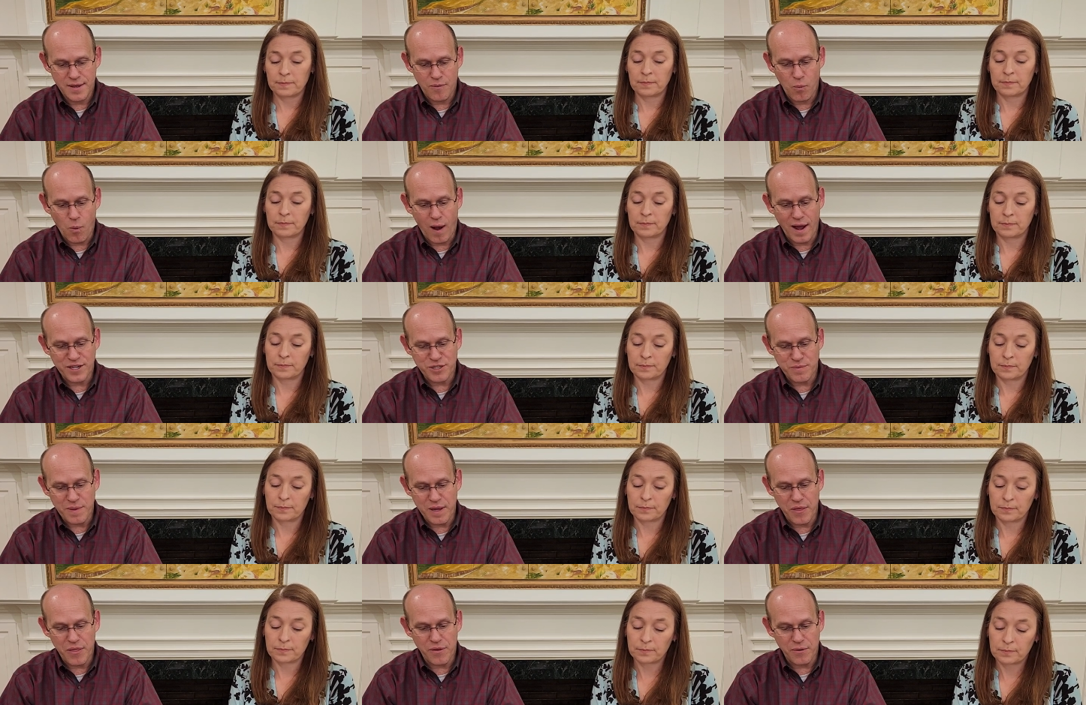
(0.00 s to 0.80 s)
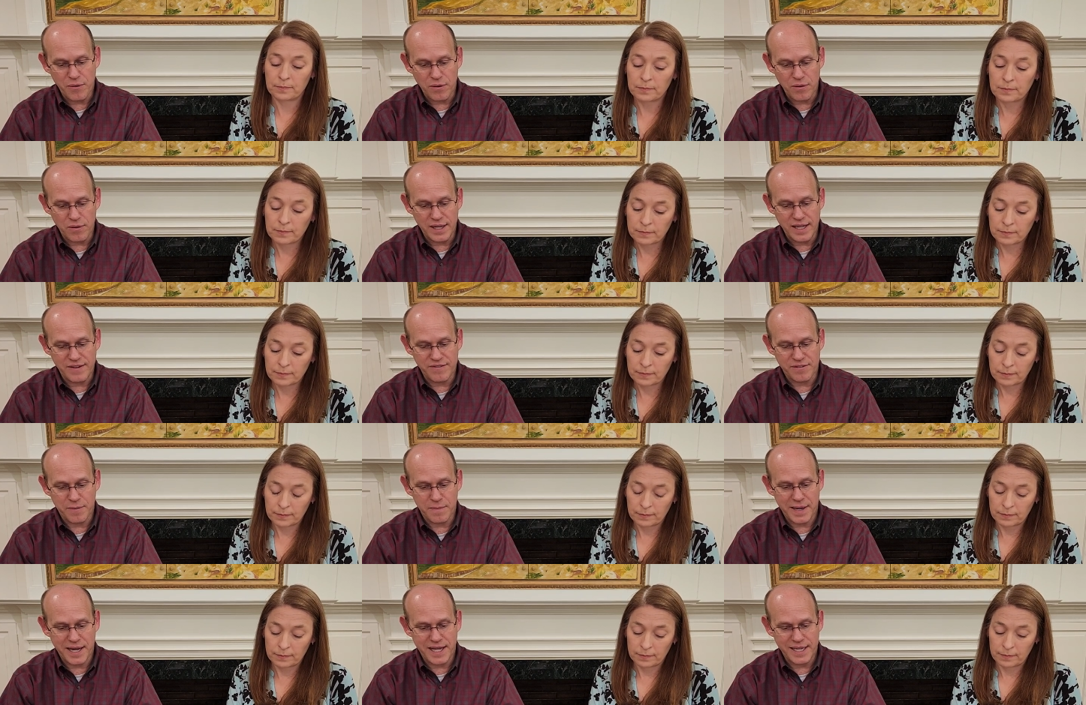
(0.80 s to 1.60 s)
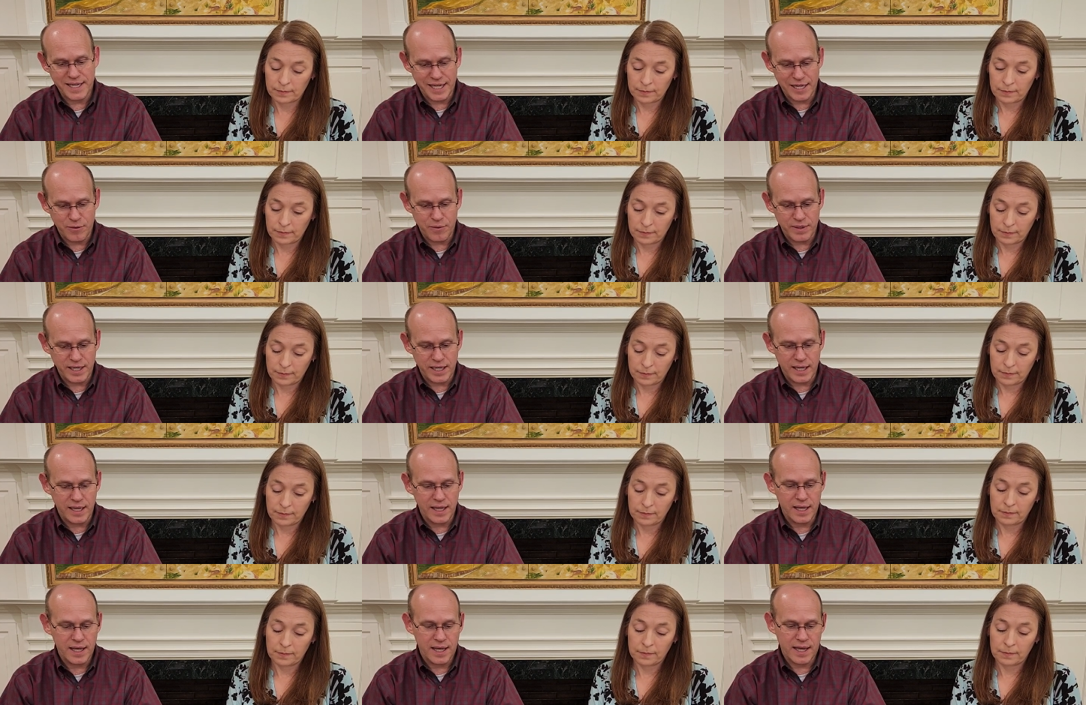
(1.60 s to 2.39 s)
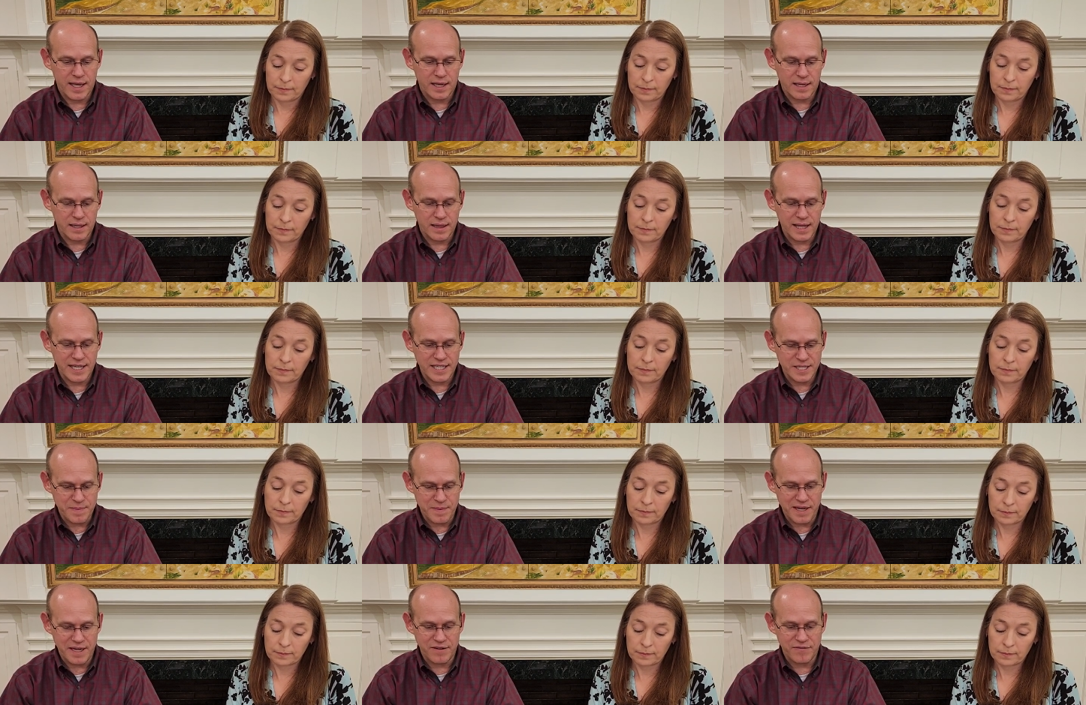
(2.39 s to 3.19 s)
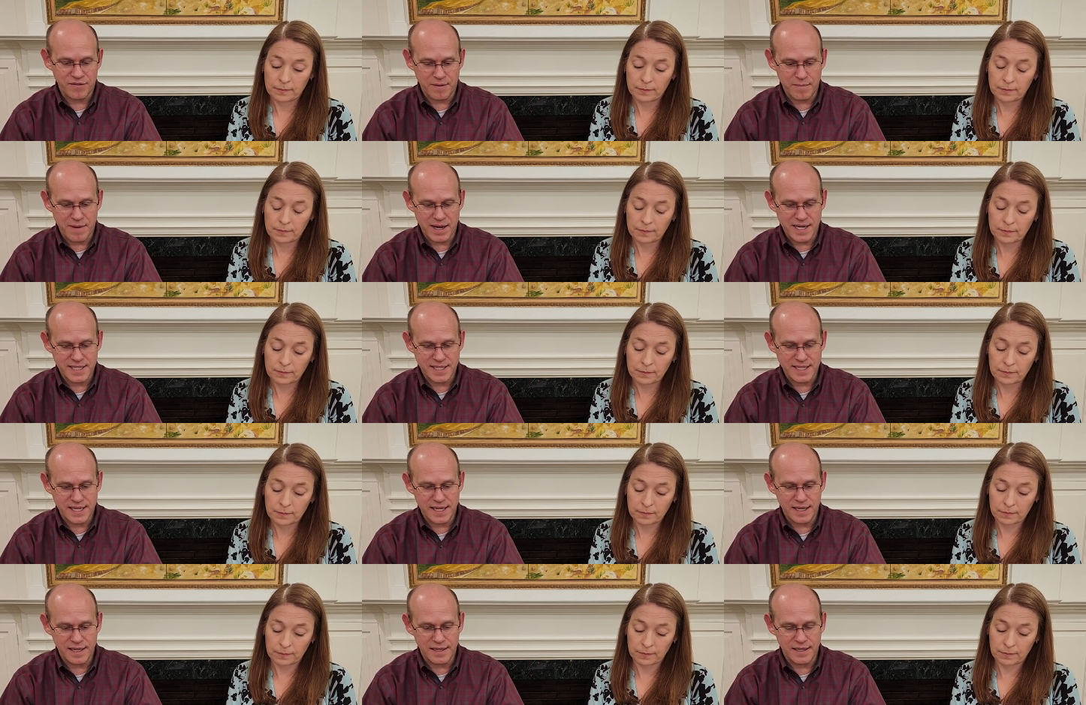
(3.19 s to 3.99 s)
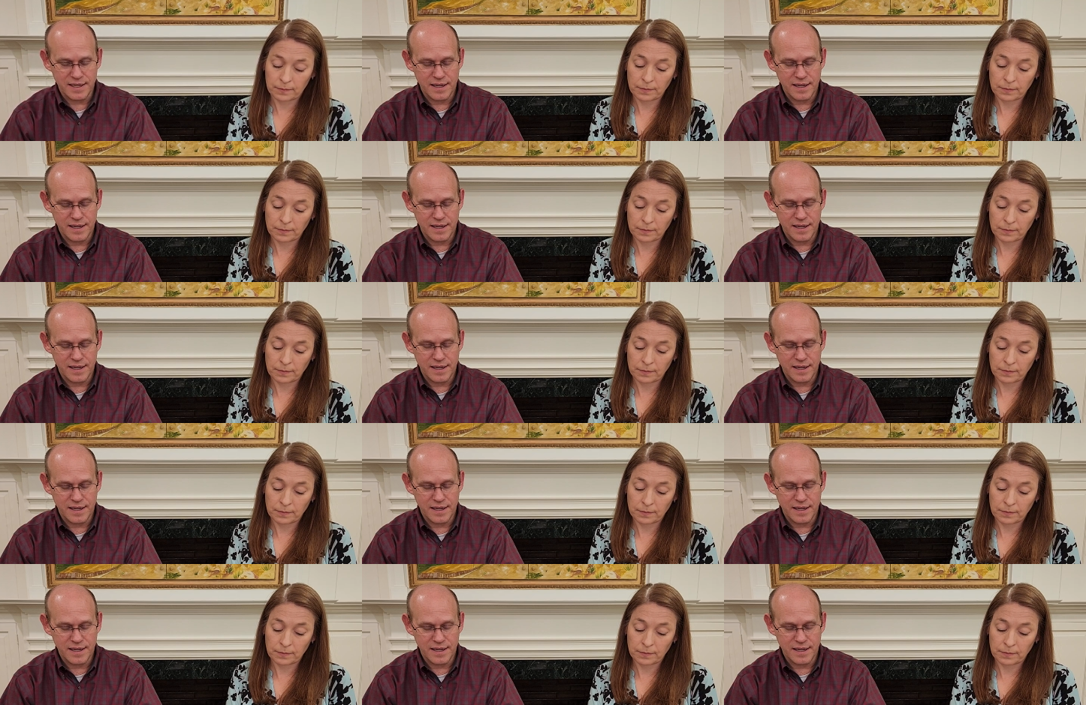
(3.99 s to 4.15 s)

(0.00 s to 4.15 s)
Speaker 1: Wash me thoroughly from my iniquity and cleanse me from my sin.